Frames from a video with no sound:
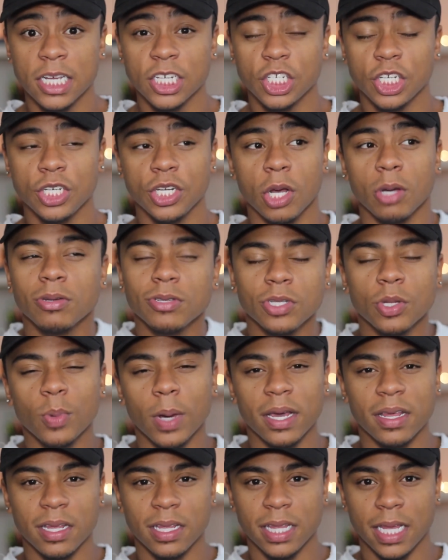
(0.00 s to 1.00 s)
She knows the
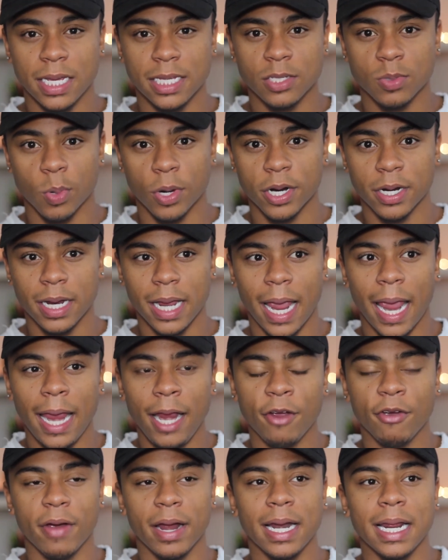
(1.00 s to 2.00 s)
way that things work.
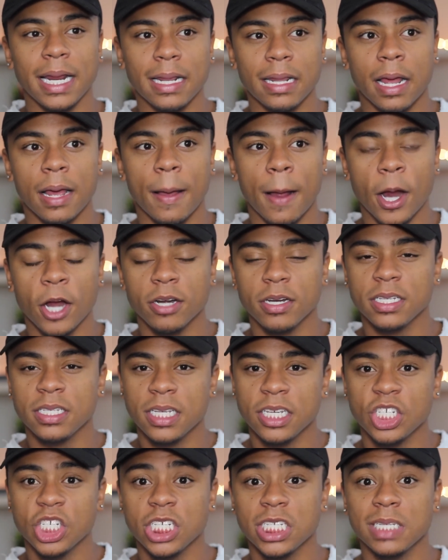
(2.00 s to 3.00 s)
And granted, her
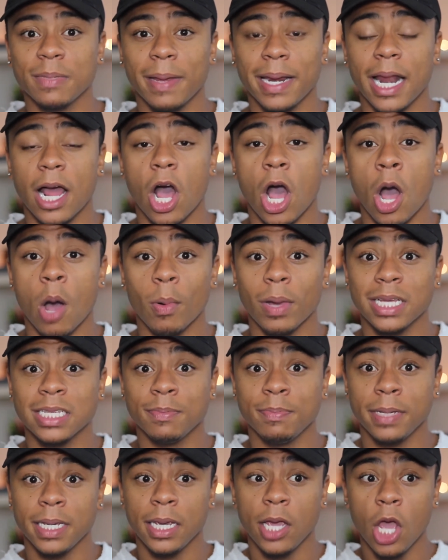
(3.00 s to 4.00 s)
decisions may not always
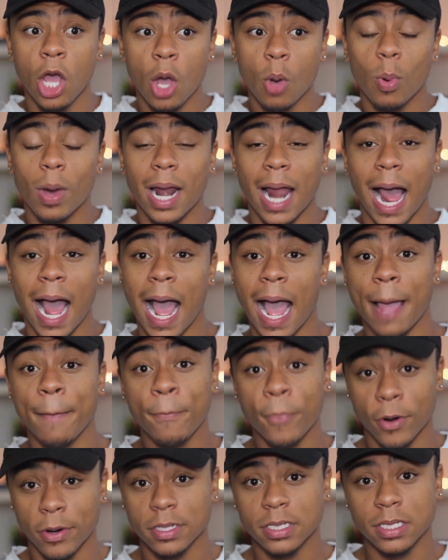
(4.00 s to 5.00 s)
be what I
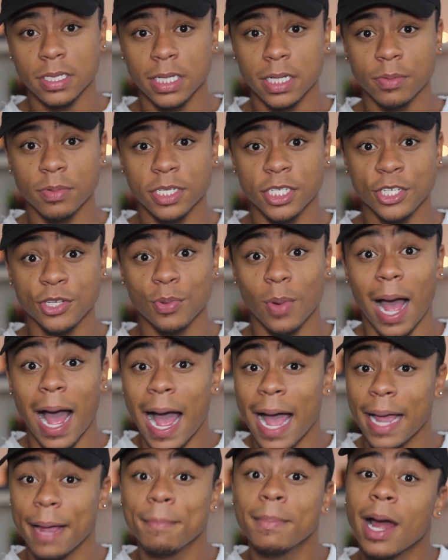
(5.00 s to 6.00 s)
personally would do.
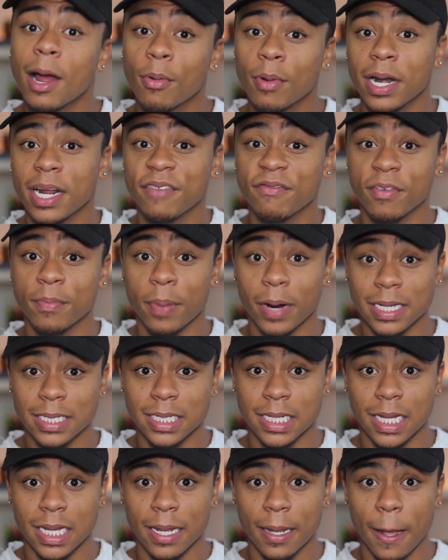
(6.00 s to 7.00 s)
I'm not running for
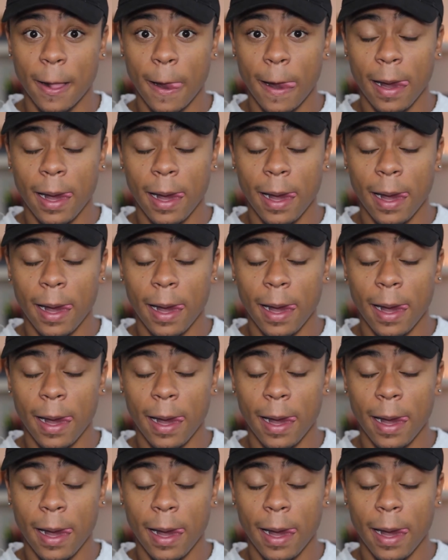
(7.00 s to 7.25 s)
president.